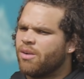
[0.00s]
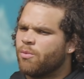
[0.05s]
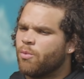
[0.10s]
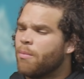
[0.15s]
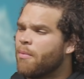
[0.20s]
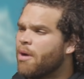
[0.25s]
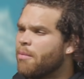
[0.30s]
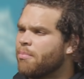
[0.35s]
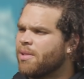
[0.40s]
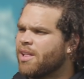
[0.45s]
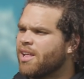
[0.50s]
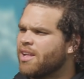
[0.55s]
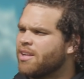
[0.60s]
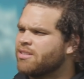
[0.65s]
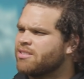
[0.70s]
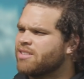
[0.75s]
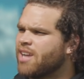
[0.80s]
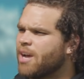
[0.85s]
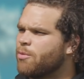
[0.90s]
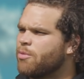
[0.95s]
what my
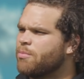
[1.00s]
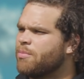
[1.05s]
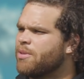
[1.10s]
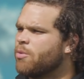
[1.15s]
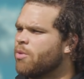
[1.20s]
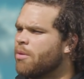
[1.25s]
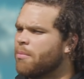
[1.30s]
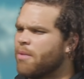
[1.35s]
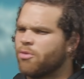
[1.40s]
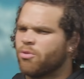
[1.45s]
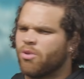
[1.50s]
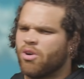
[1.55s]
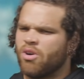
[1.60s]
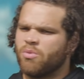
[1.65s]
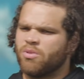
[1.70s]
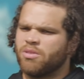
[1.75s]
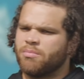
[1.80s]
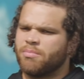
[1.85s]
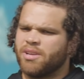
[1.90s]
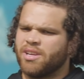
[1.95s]
playing time would be, what my role
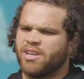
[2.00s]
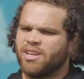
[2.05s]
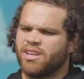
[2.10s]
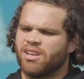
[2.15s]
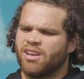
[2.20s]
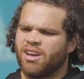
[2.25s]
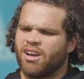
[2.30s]
would be.